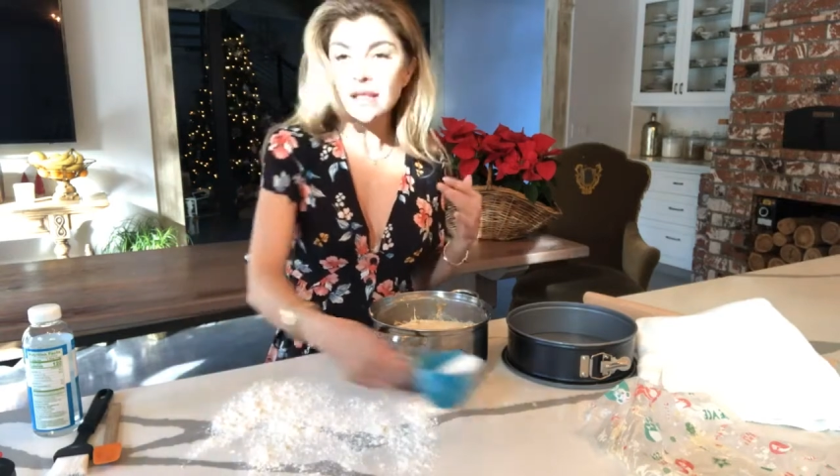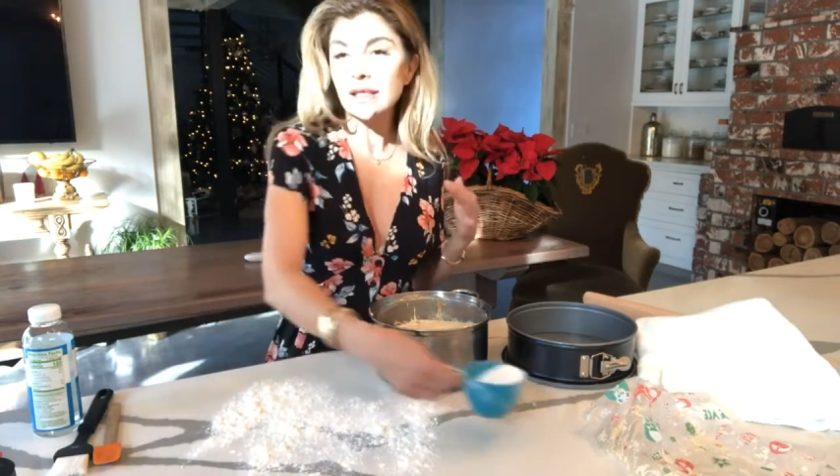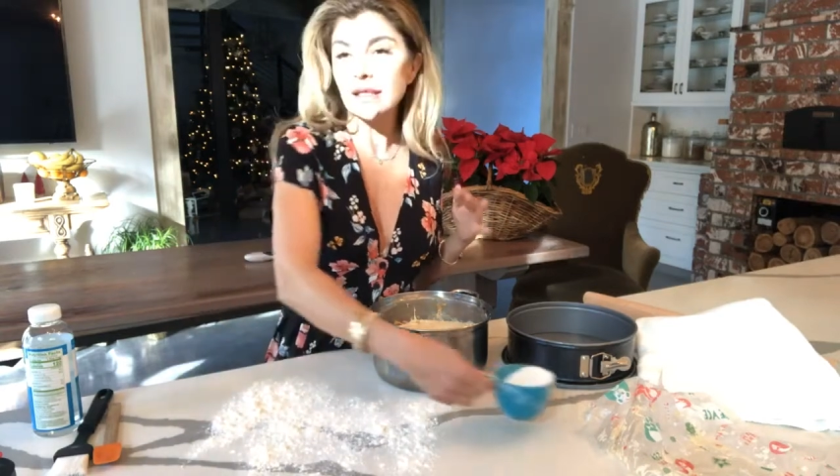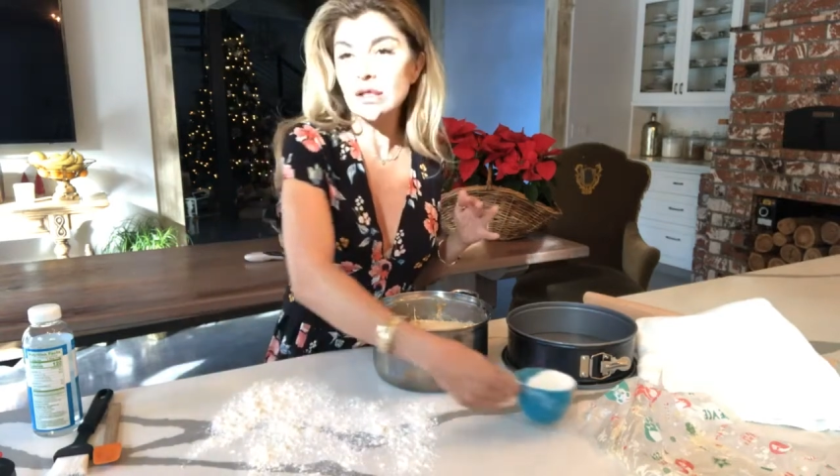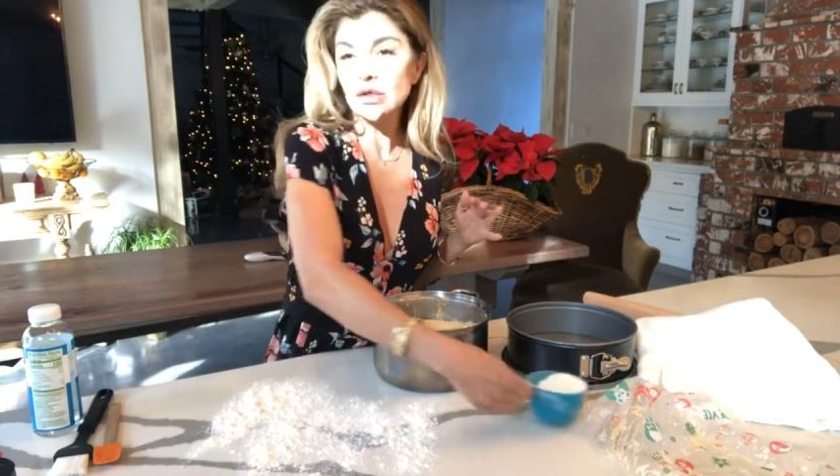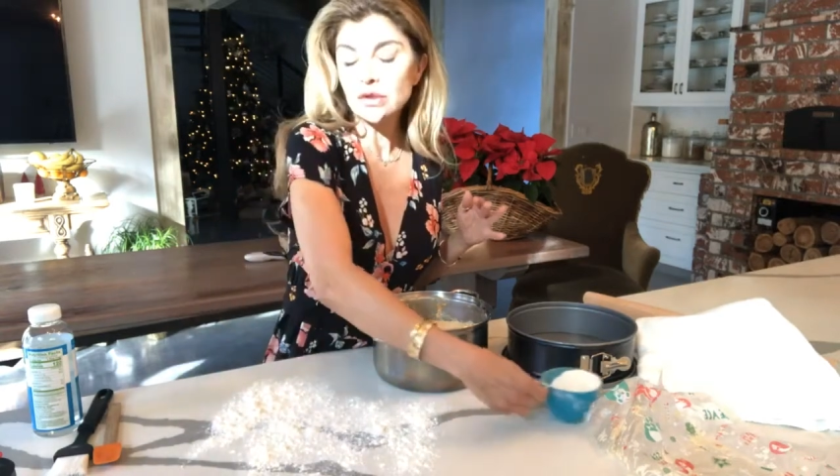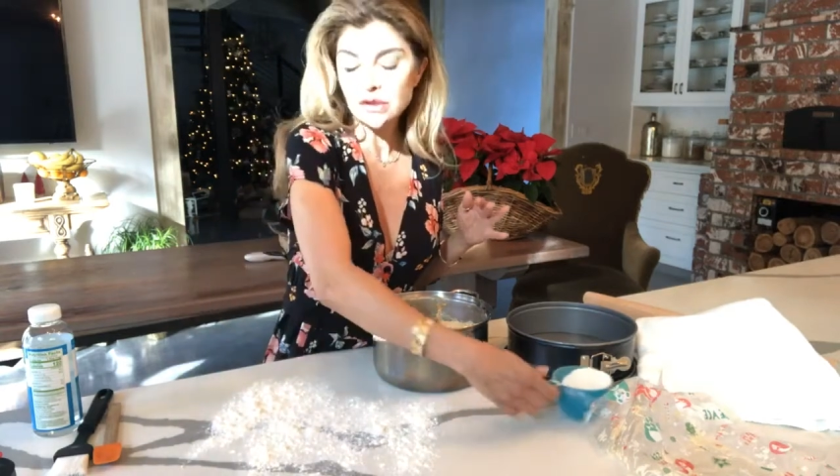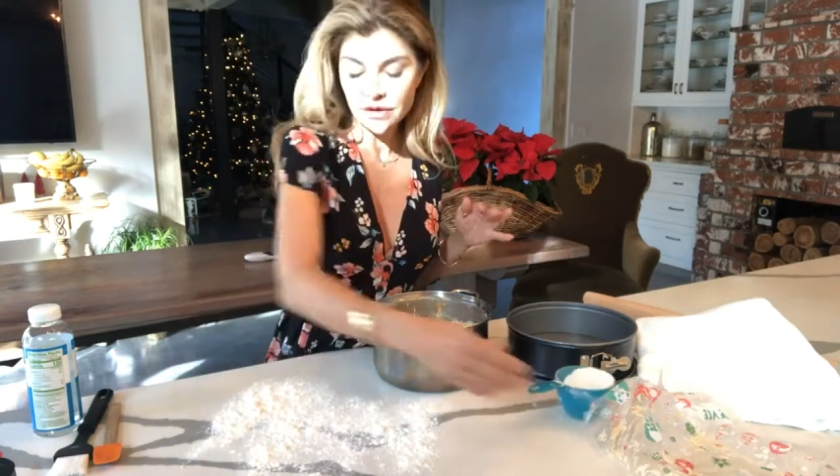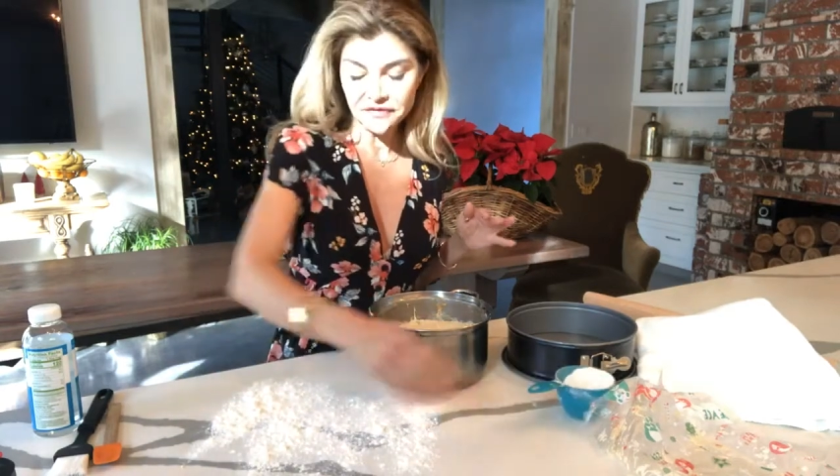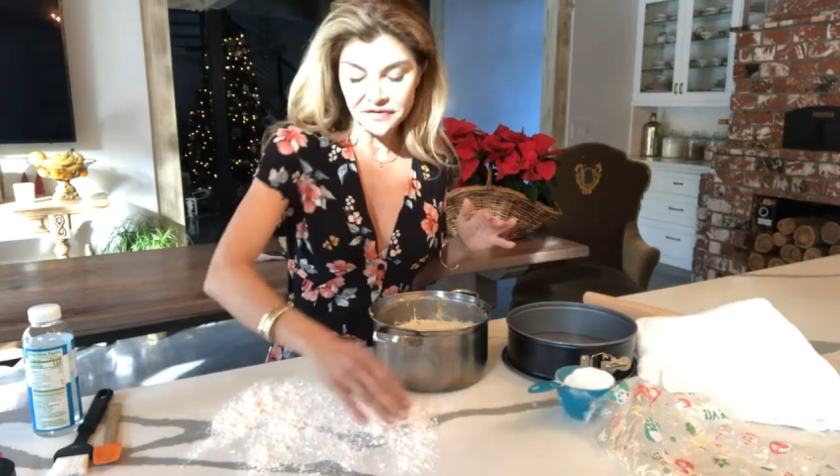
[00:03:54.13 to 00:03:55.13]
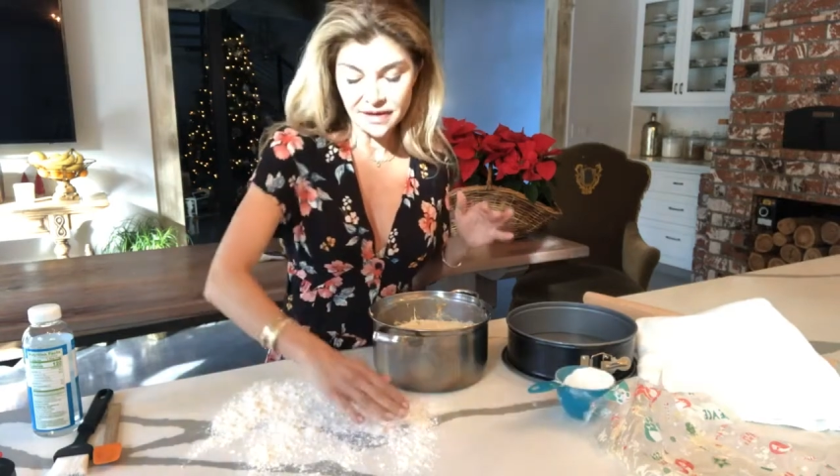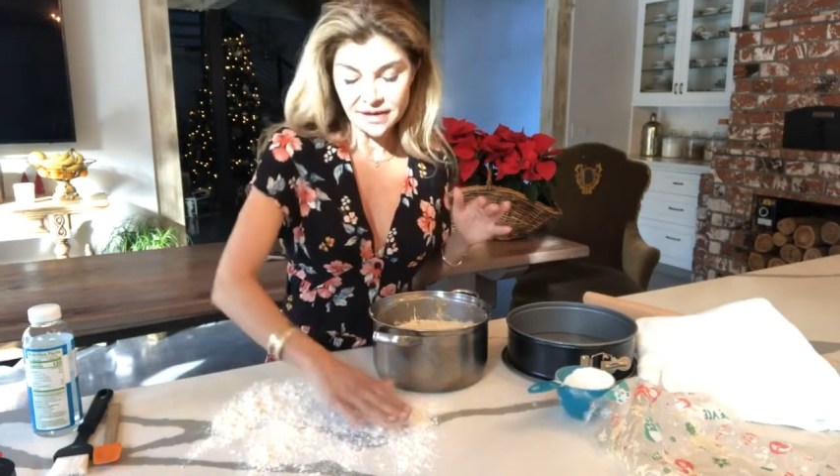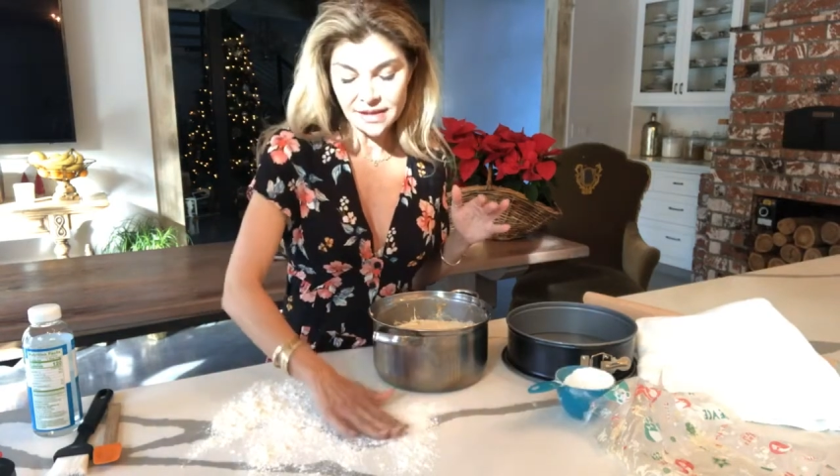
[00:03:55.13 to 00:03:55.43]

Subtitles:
Clean your surface.